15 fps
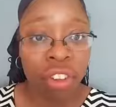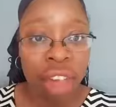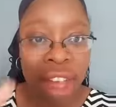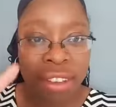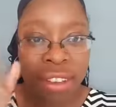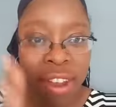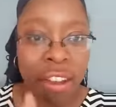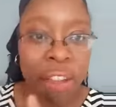just
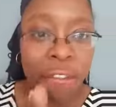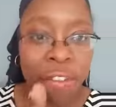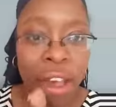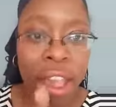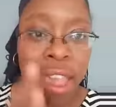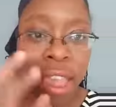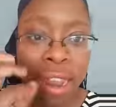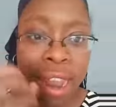
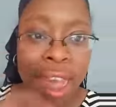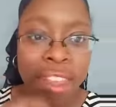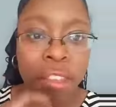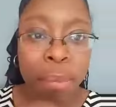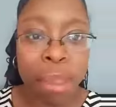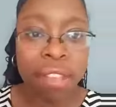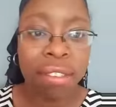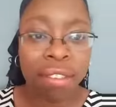identifying in that
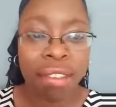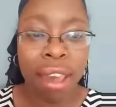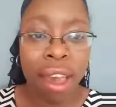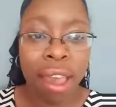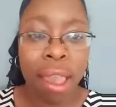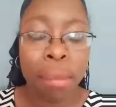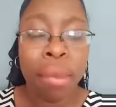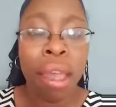space and
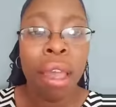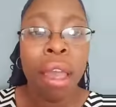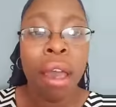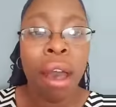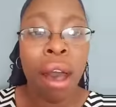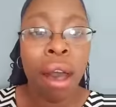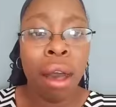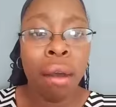time,
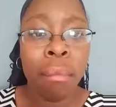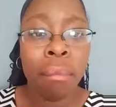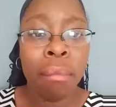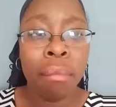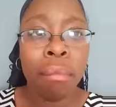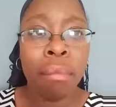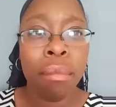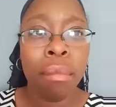
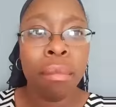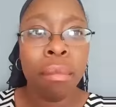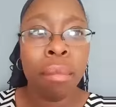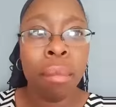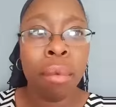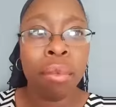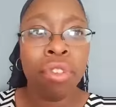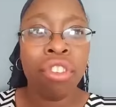um,
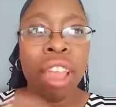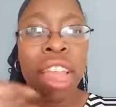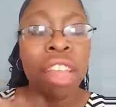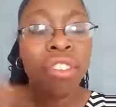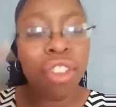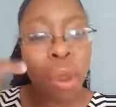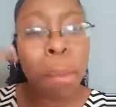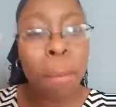
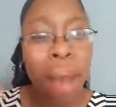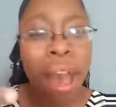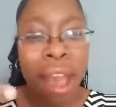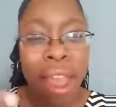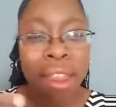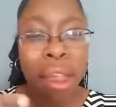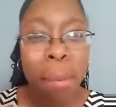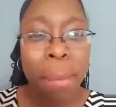changing your
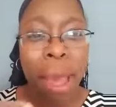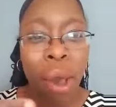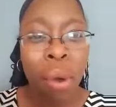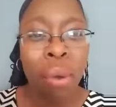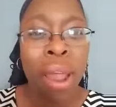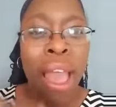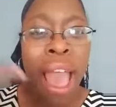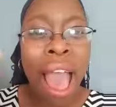mind
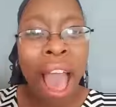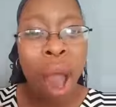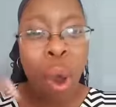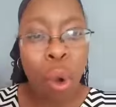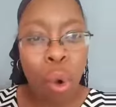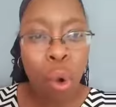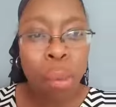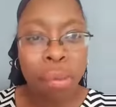about
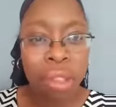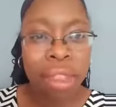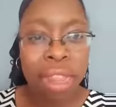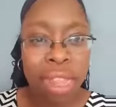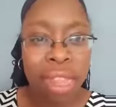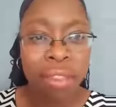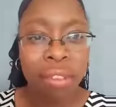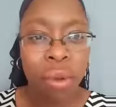how horrible
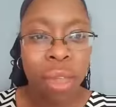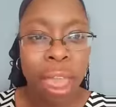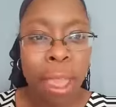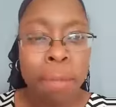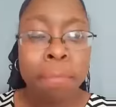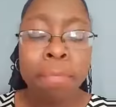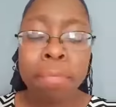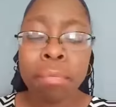it is.
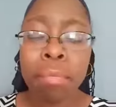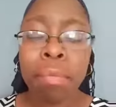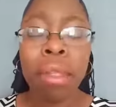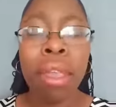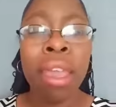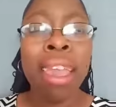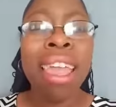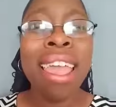Okay.
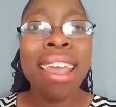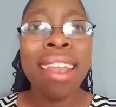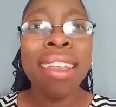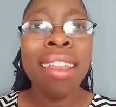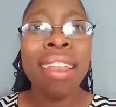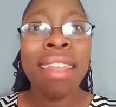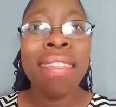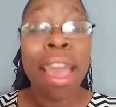
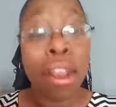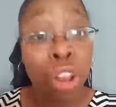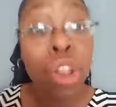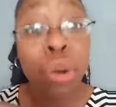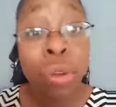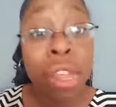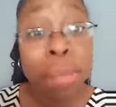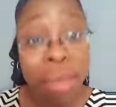And that
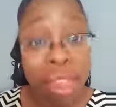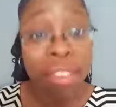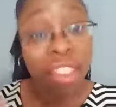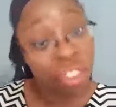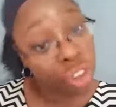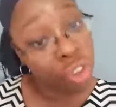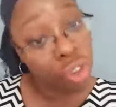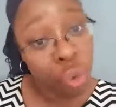literally
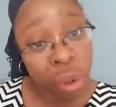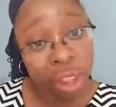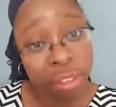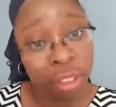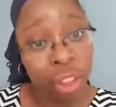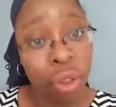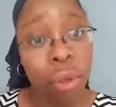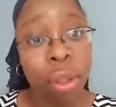means it's a
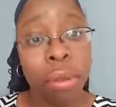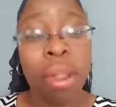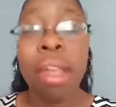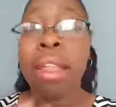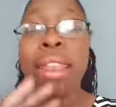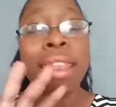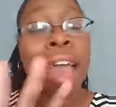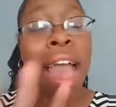choice.
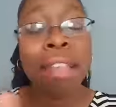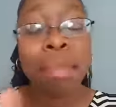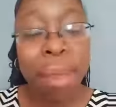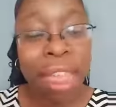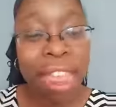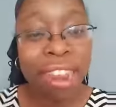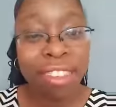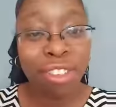
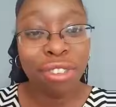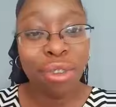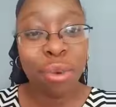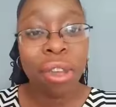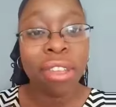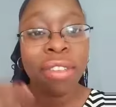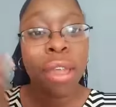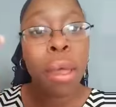Not pain is a
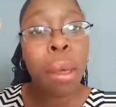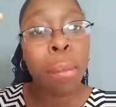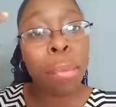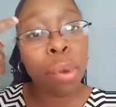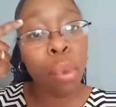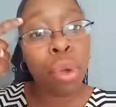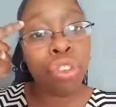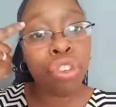choice,
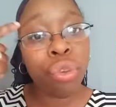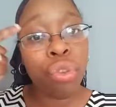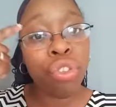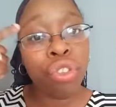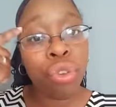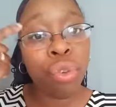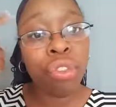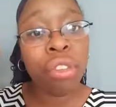but what you
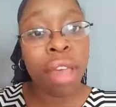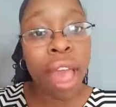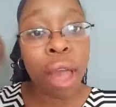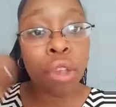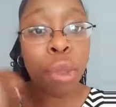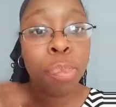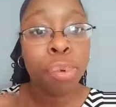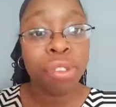choose to
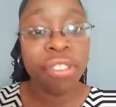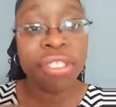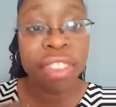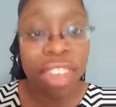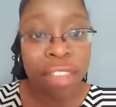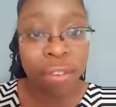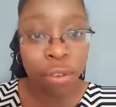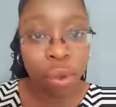how you
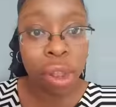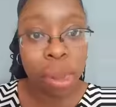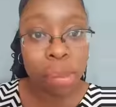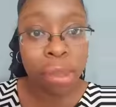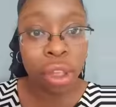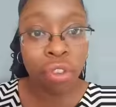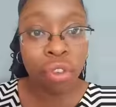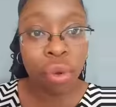perceive is going
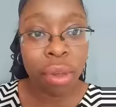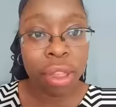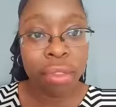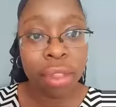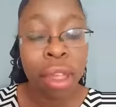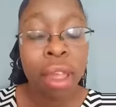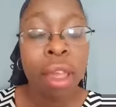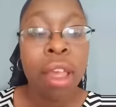to be a
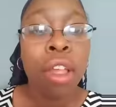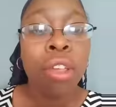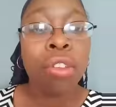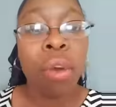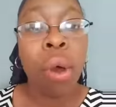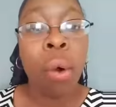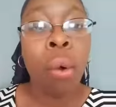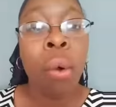choice.
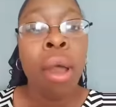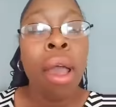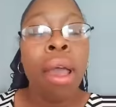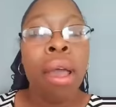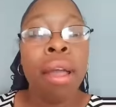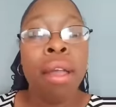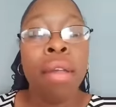So